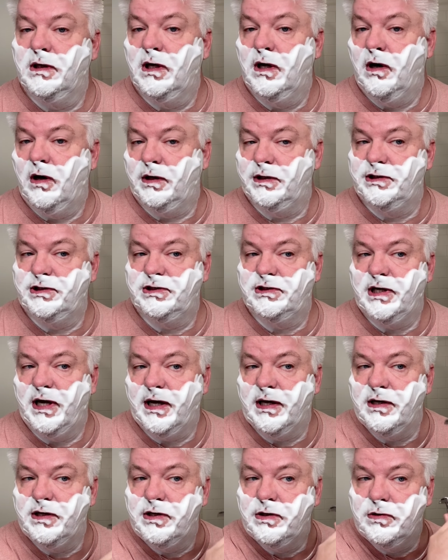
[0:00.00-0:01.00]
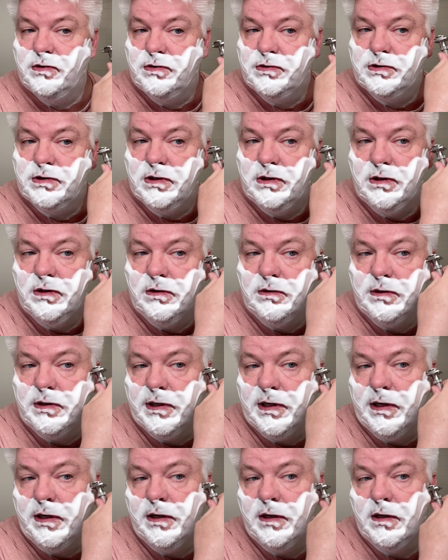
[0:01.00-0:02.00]
on its second use.
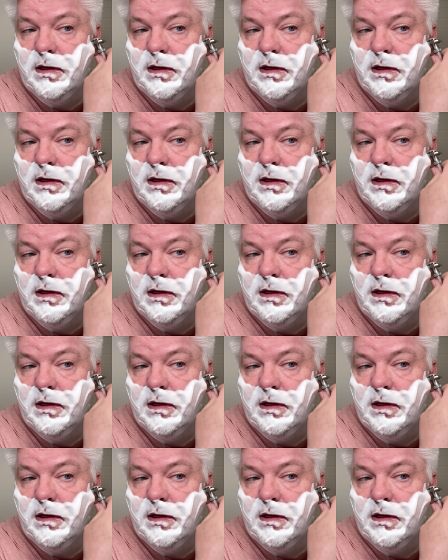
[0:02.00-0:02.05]
Okay.